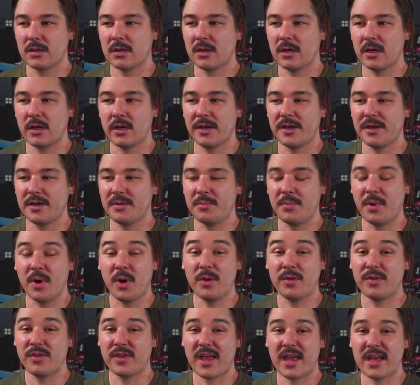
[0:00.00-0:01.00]
In
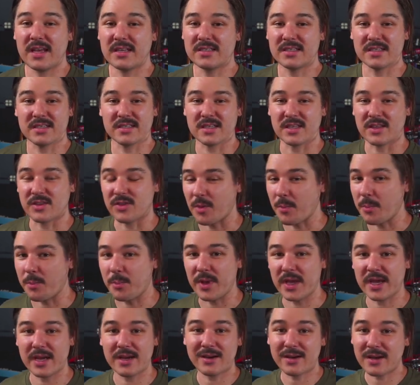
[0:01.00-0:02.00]
both cases, the
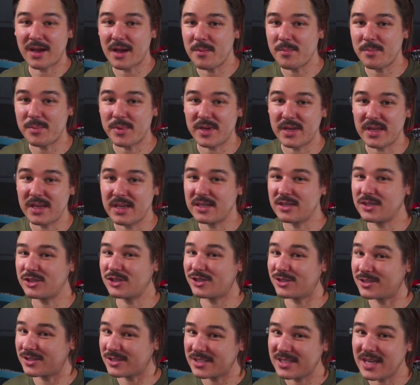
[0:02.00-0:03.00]
bigger company
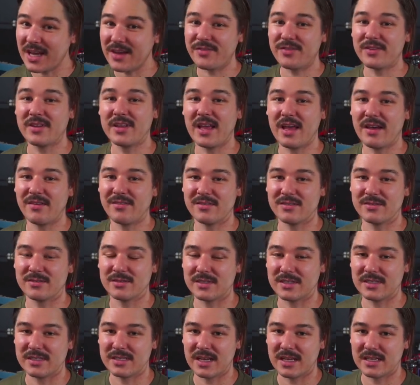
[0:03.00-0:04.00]
should definitely have a really
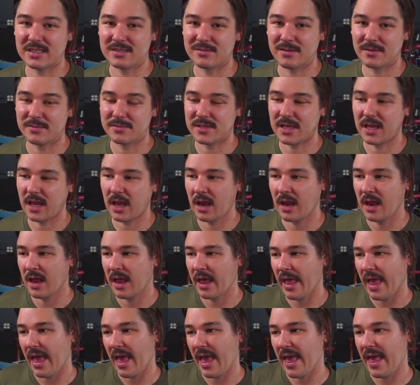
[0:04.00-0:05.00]
nice website,
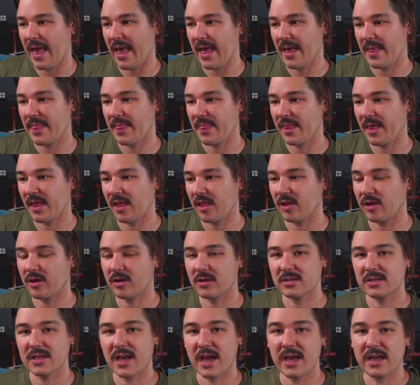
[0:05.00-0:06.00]
and the little
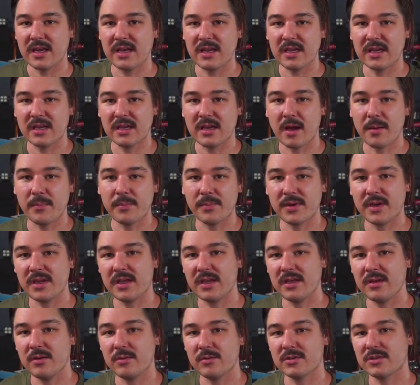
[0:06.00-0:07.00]
tiny company
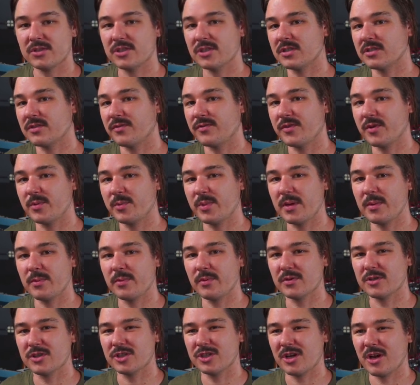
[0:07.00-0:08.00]
with just a few people
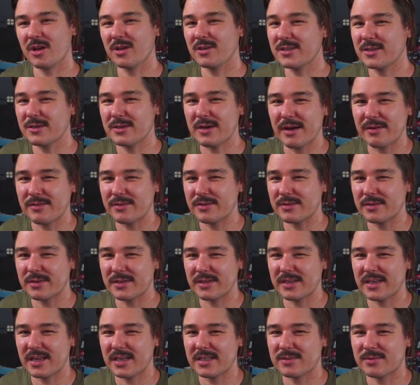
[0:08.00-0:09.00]
should also have a really
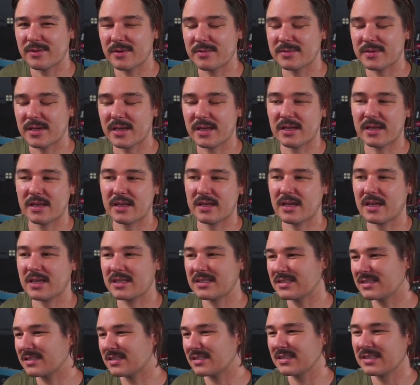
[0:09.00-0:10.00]
nice website, because